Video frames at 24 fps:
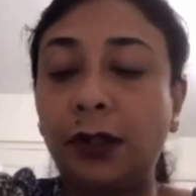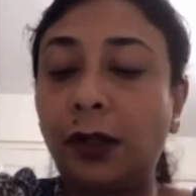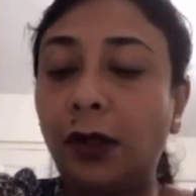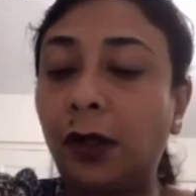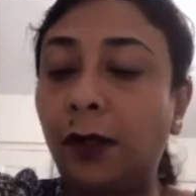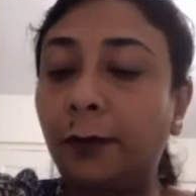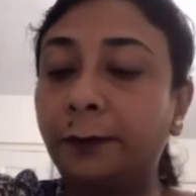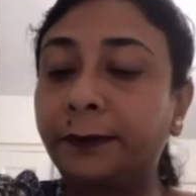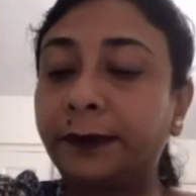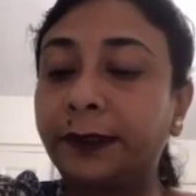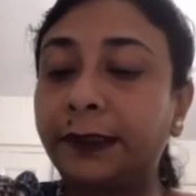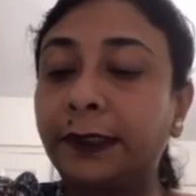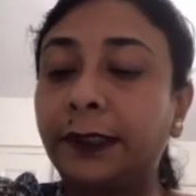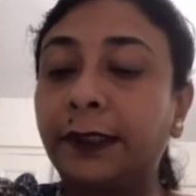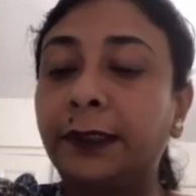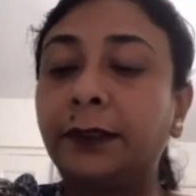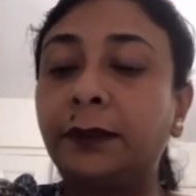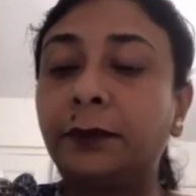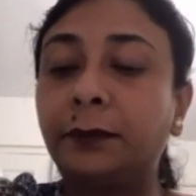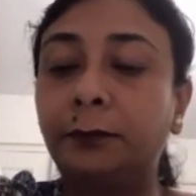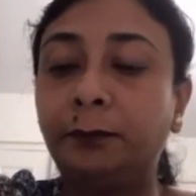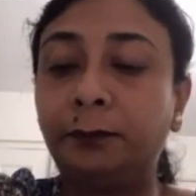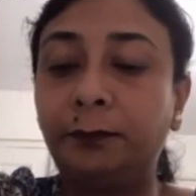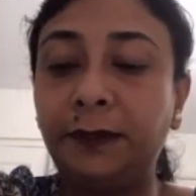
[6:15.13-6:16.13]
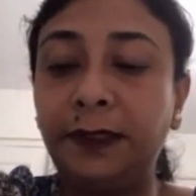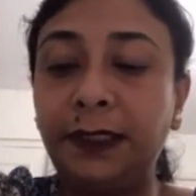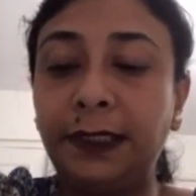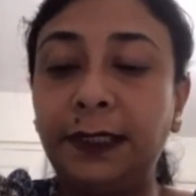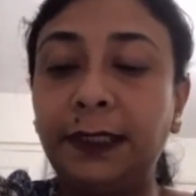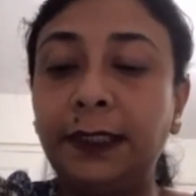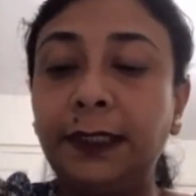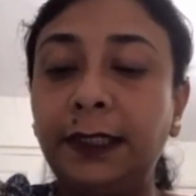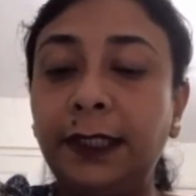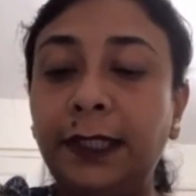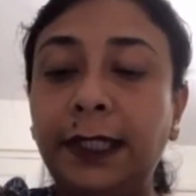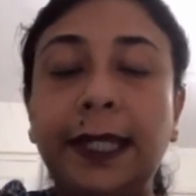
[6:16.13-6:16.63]
Option
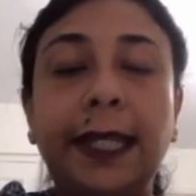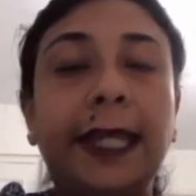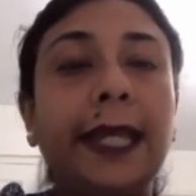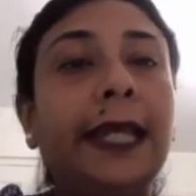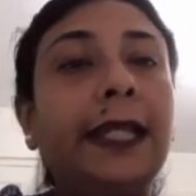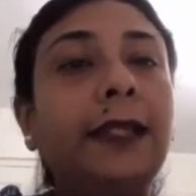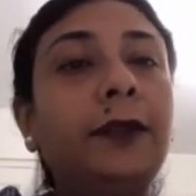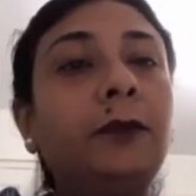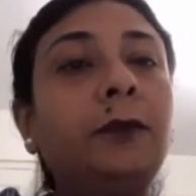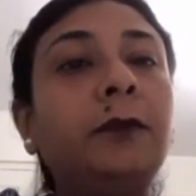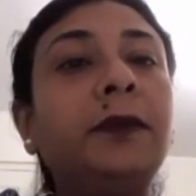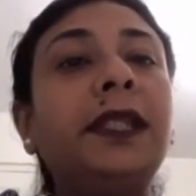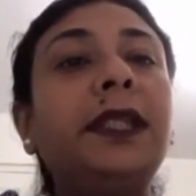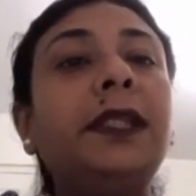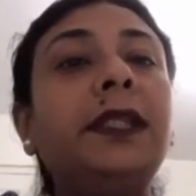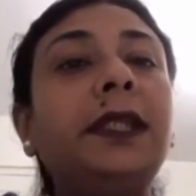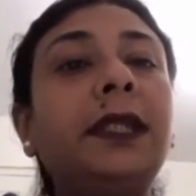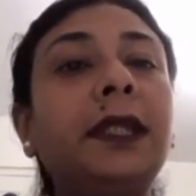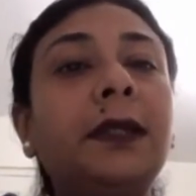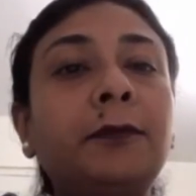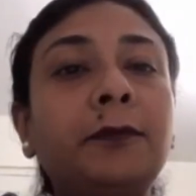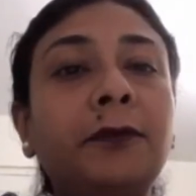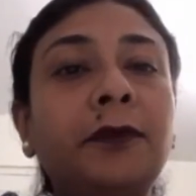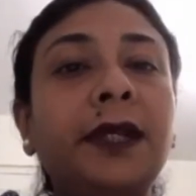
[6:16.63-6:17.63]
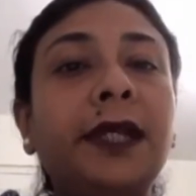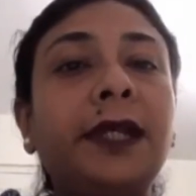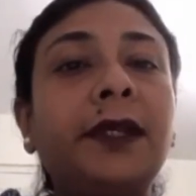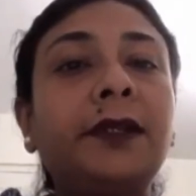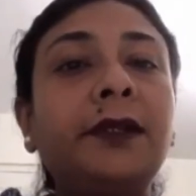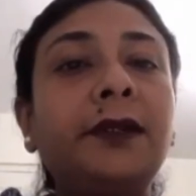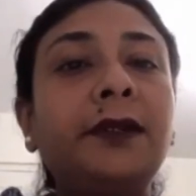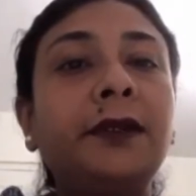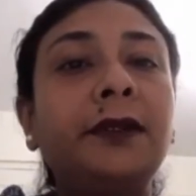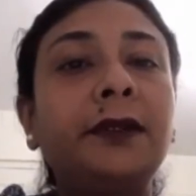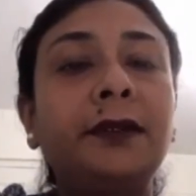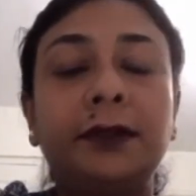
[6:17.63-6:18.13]
B, aluminium
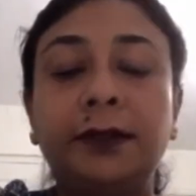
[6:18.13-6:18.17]
ware.